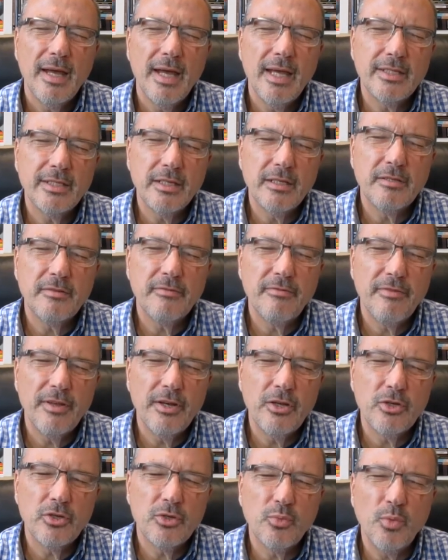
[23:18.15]
as it is
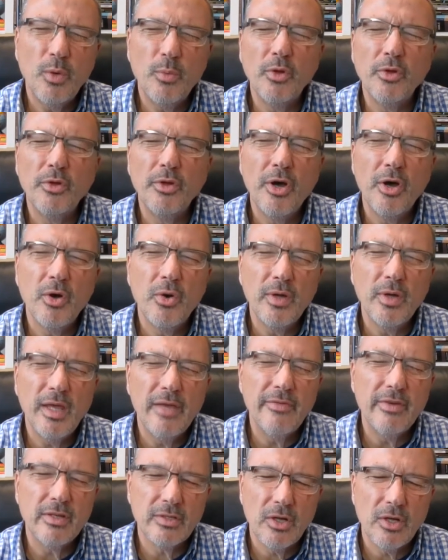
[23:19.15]
finished, we will know,
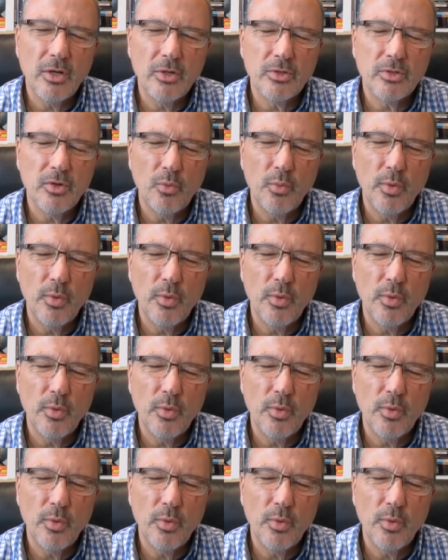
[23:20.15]
even as also